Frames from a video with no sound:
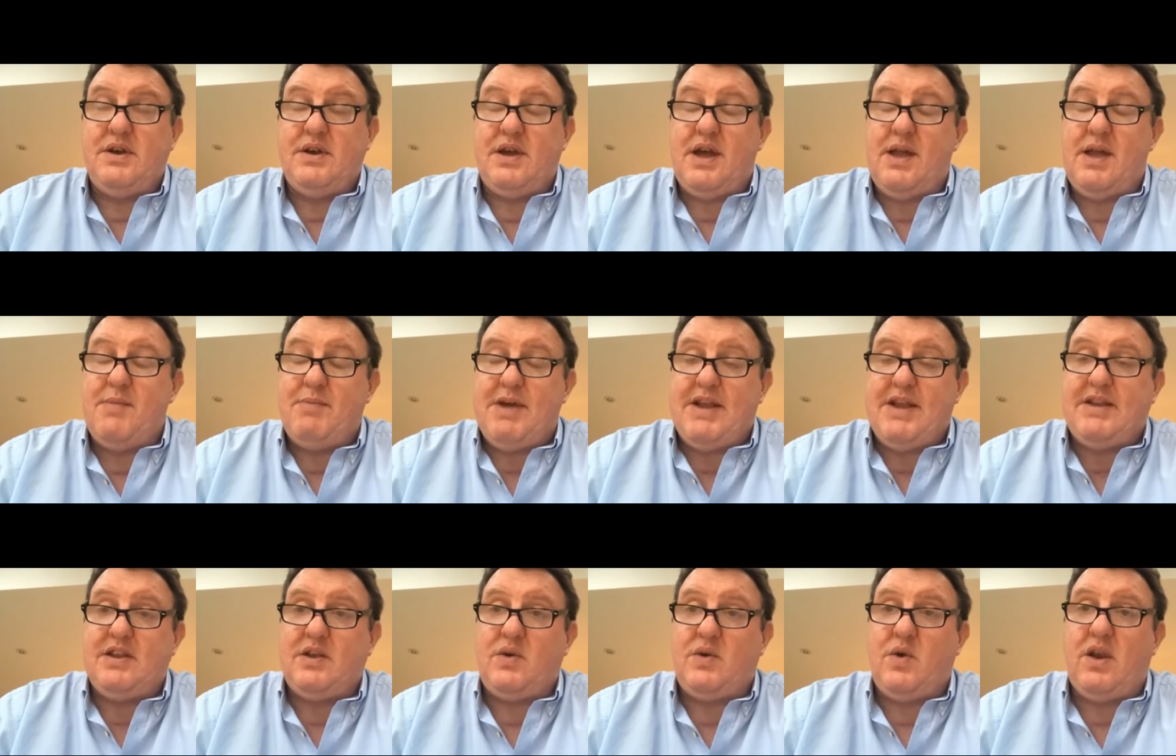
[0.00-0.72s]
and
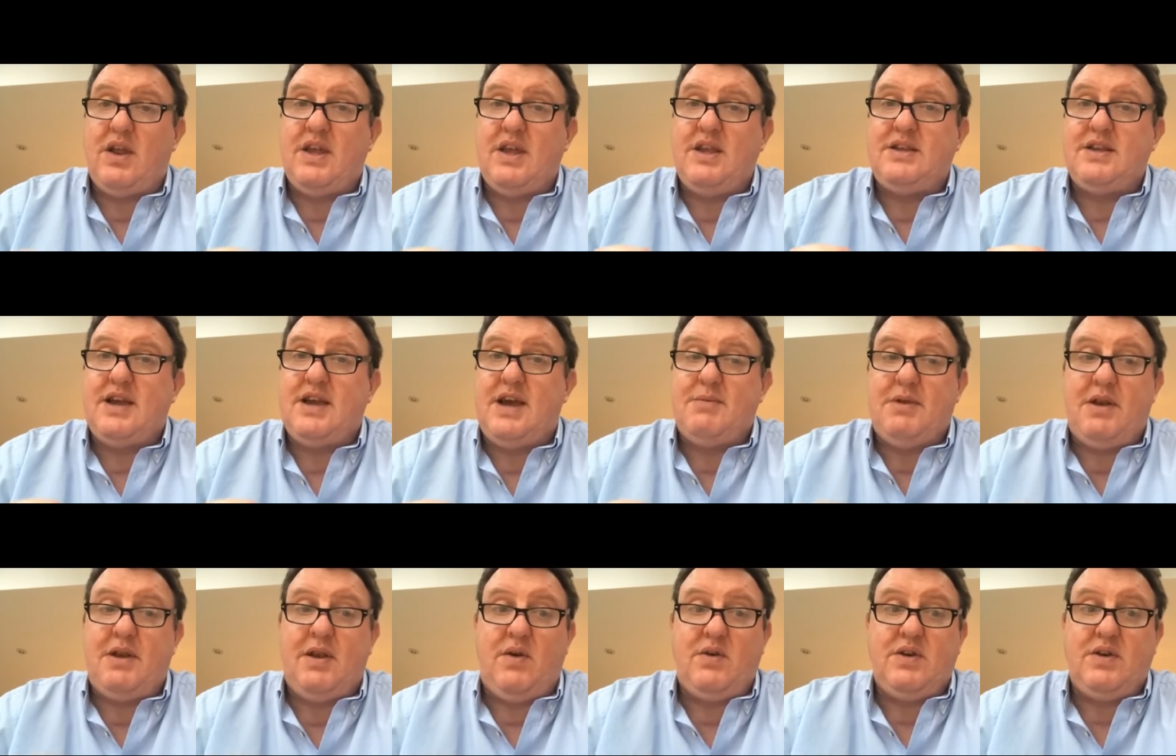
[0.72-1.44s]
better quality time
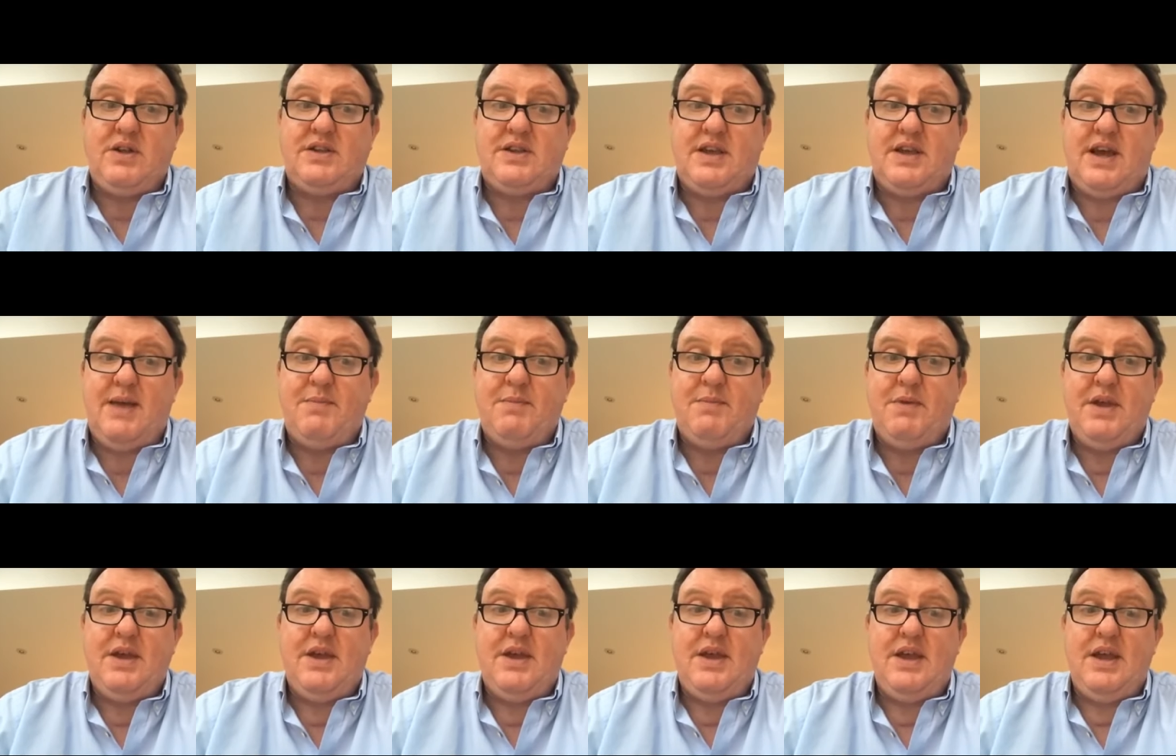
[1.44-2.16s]
and longer time
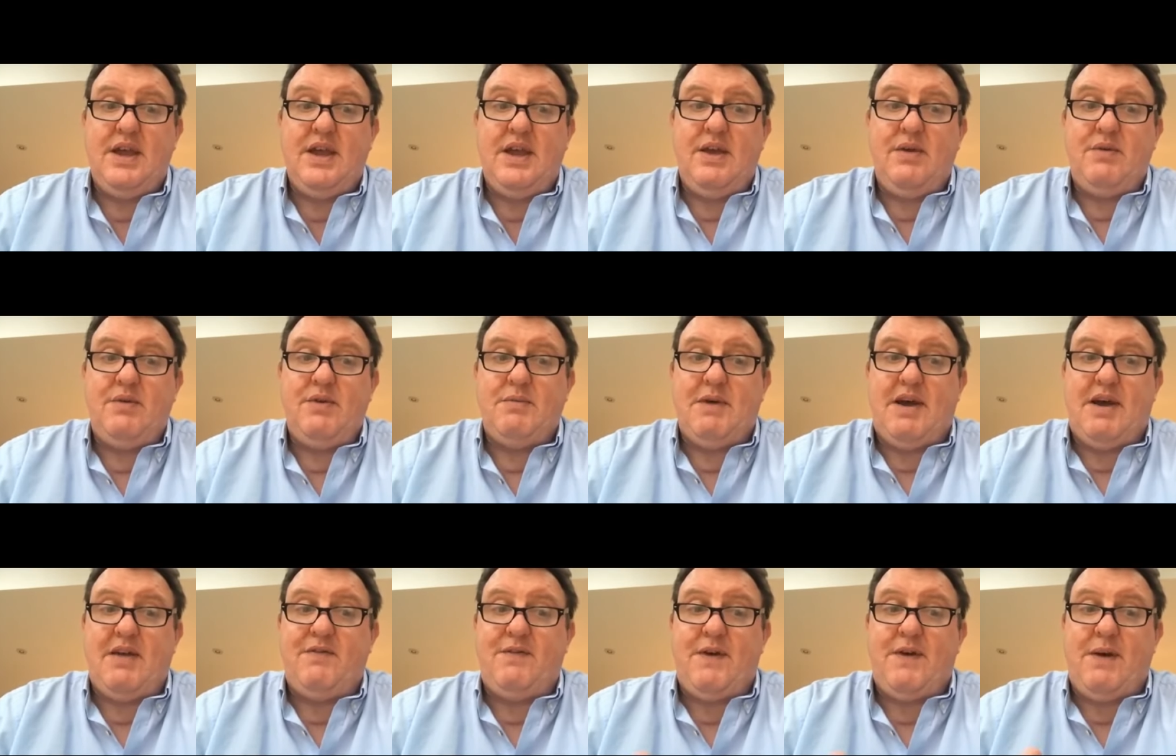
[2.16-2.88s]
with
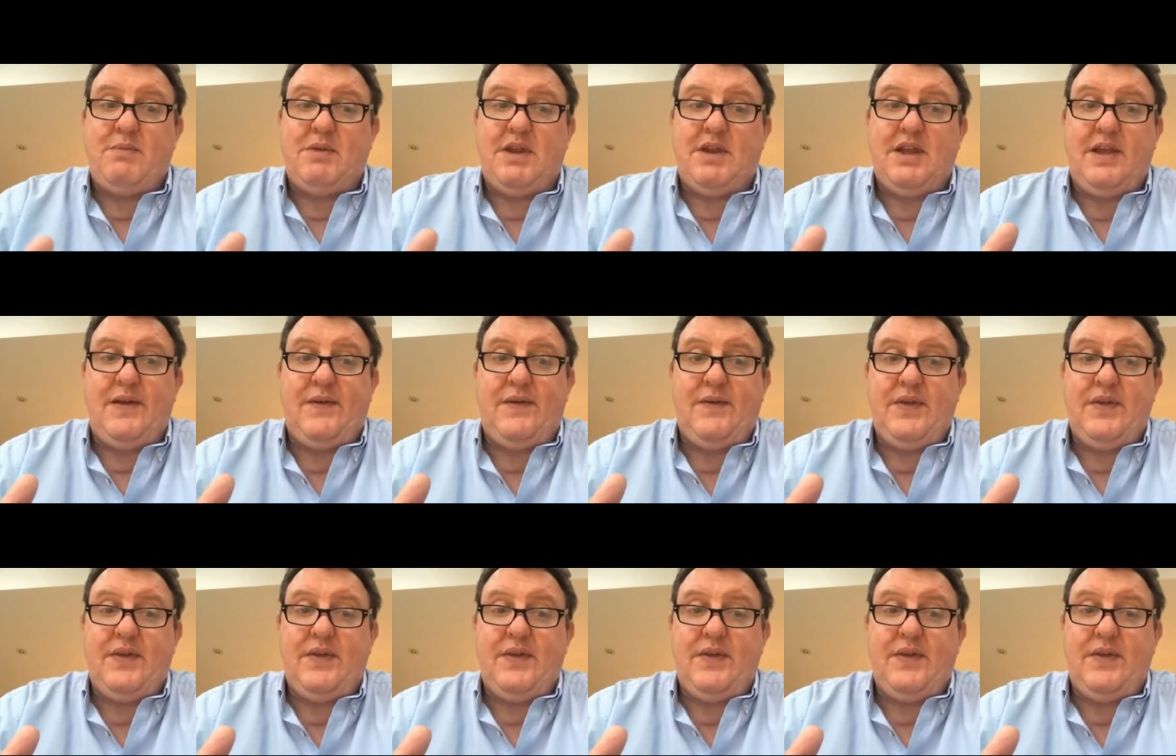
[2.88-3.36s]
my family